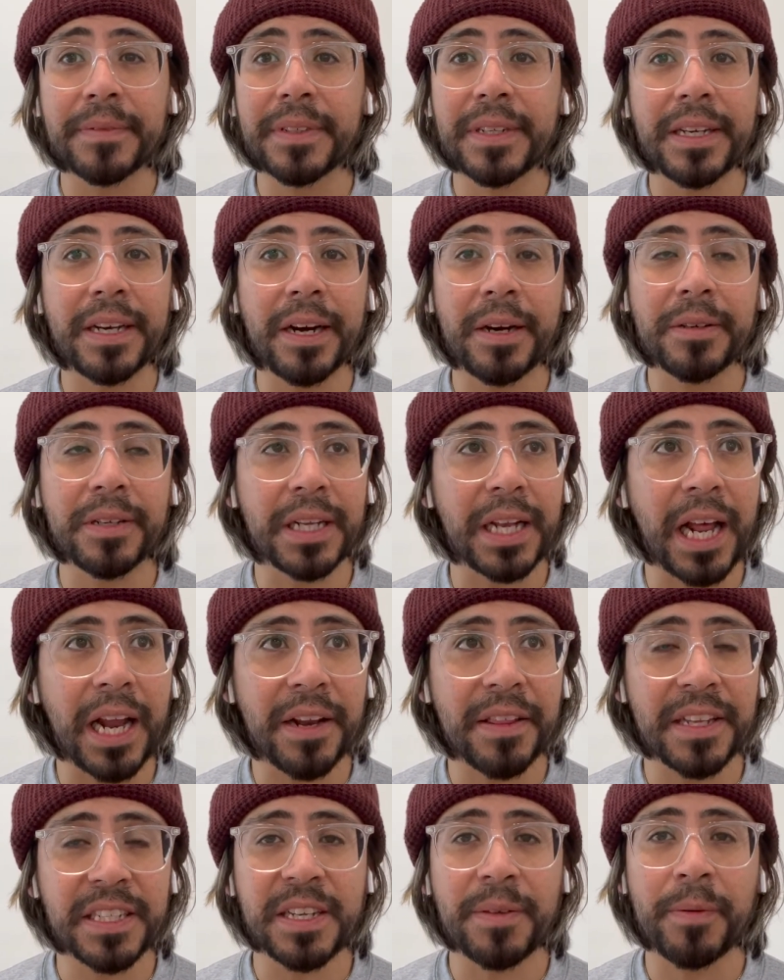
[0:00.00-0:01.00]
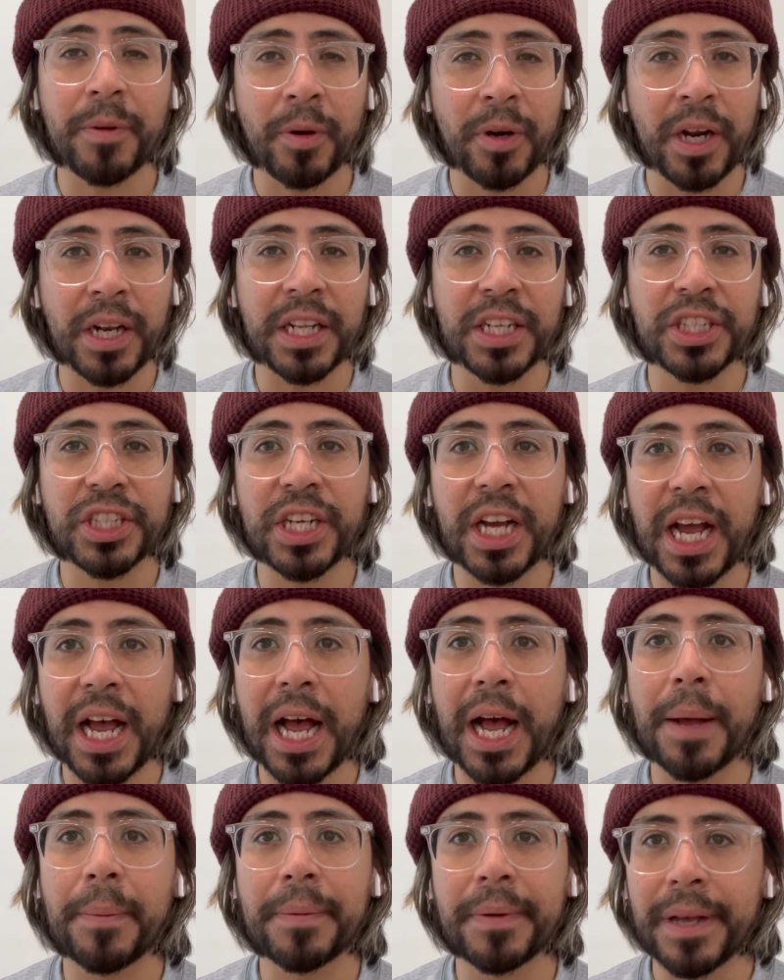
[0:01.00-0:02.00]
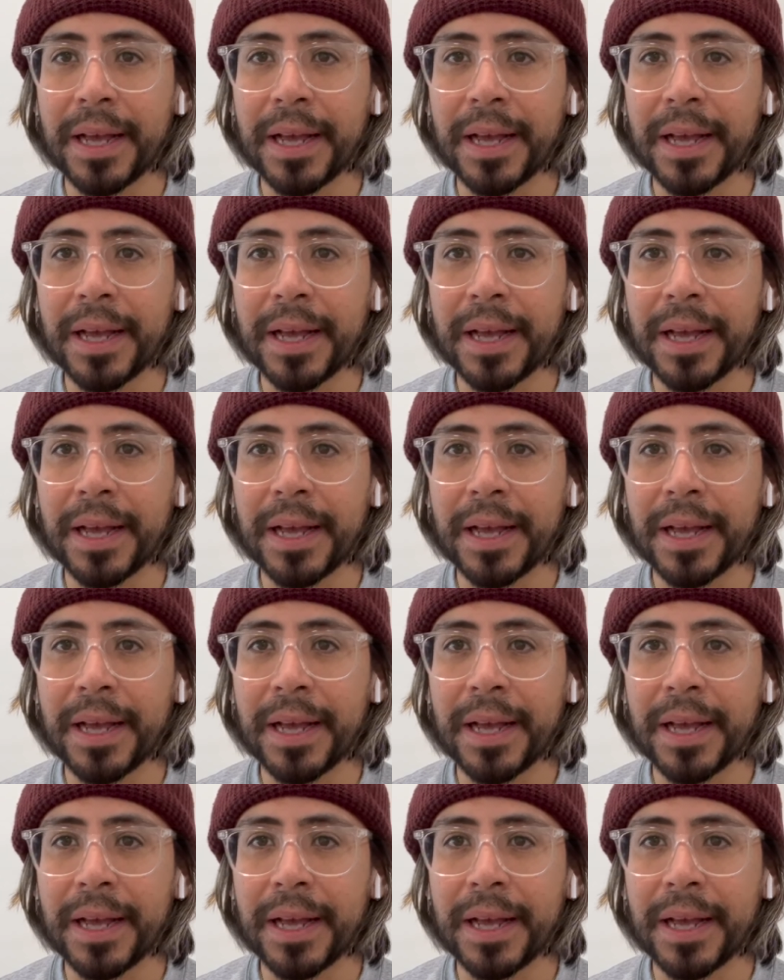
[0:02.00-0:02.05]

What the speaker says: You know, a lot of things have been going on in the shop.